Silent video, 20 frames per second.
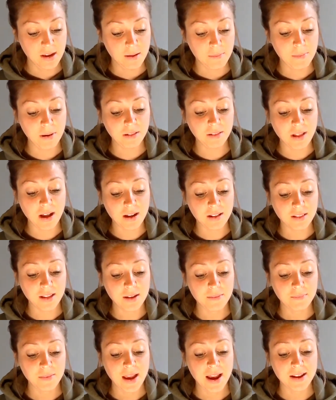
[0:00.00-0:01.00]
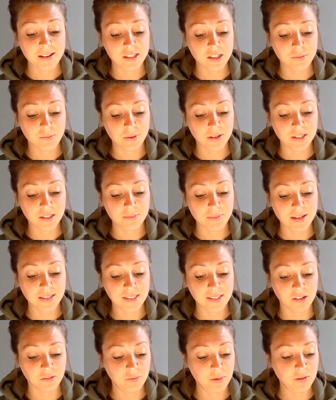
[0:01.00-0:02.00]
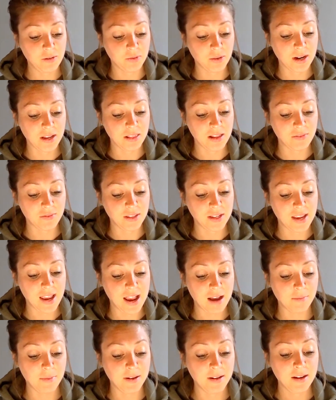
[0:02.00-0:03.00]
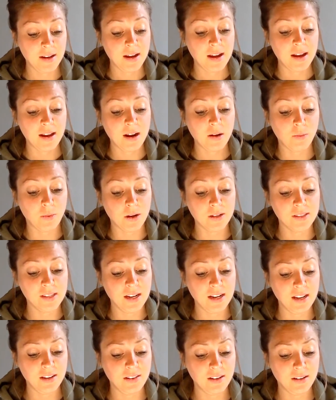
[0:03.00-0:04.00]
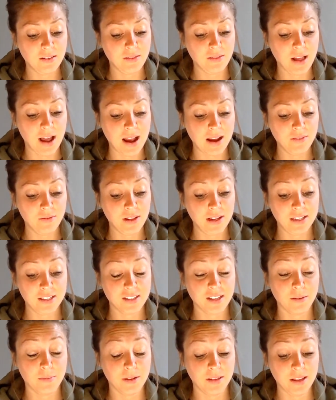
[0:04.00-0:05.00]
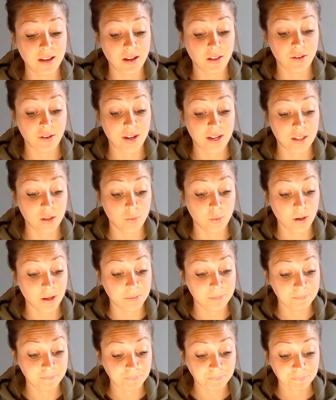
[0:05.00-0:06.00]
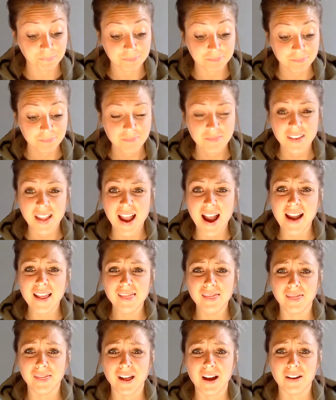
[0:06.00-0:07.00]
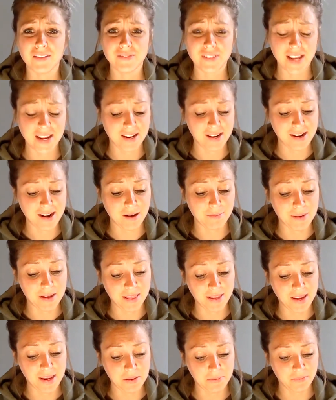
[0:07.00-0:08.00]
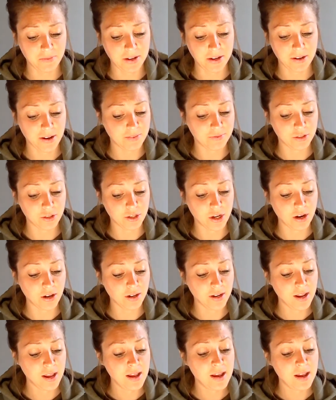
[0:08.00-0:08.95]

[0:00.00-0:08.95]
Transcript: But luckily, I had spritzed myself before I left the cabin, and I wasn't eaten alive like some of the other kids were. I loved hanging out by the campfire after dark.